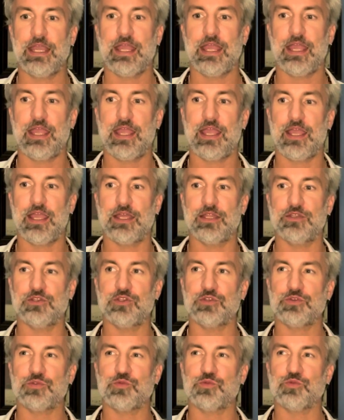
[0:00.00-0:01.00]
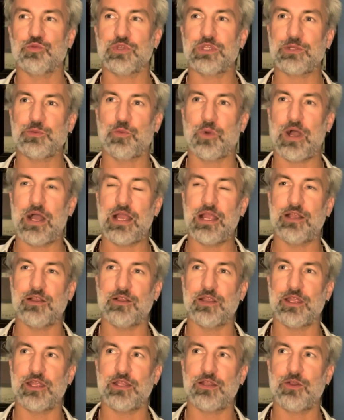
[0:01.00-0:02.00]
and
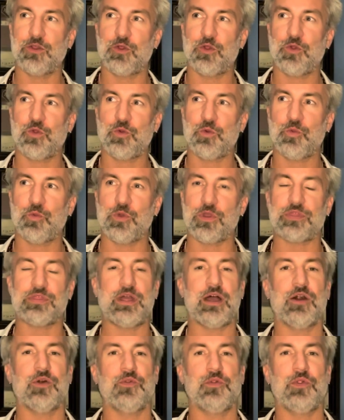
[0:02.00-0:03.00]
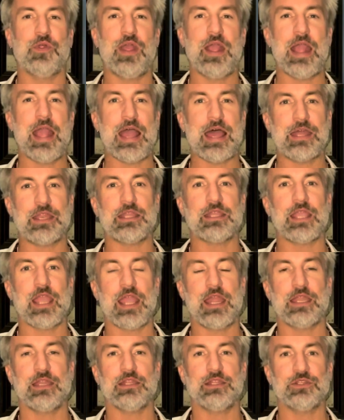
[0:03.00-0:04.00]
rewire it without adding
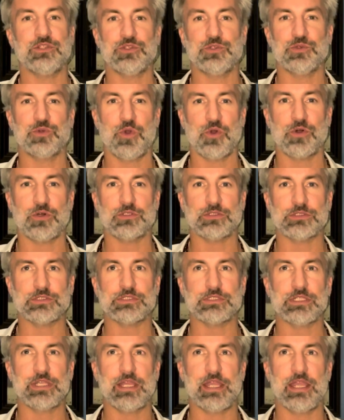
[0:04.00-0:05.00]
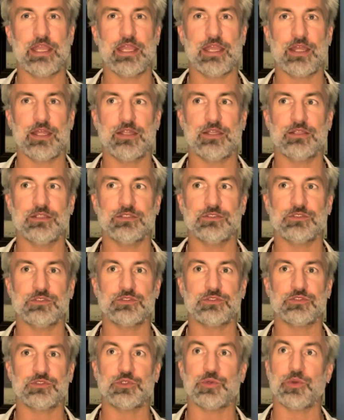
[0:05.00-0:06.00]
any new holes and
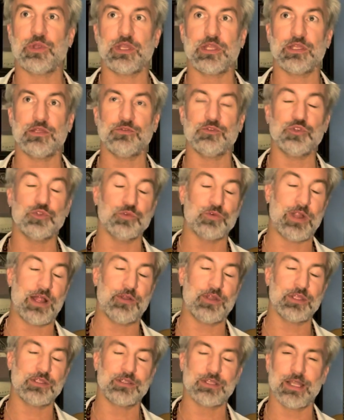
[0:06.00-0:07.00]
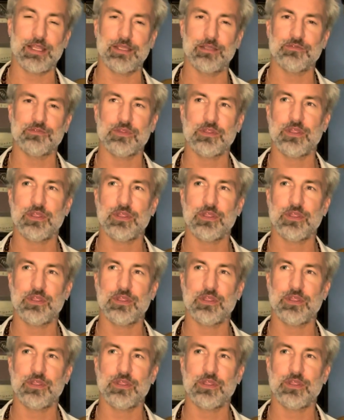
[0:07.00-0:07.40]
do any new routing, kind of.